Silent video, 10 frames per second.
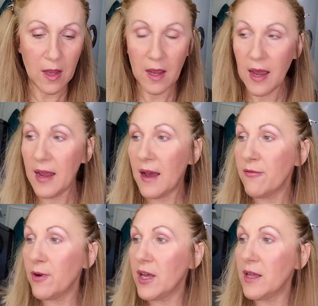I have
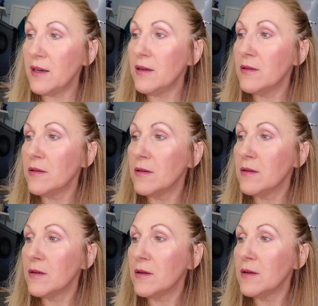one
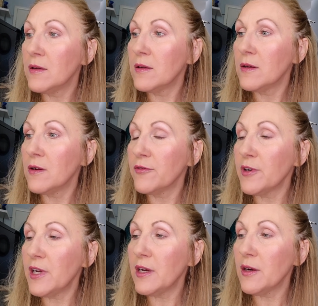over
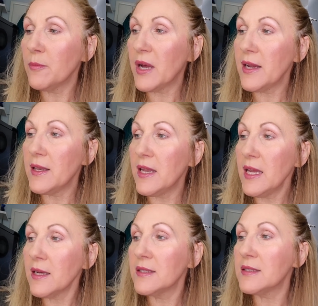here by
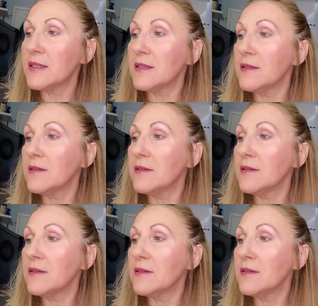NYX.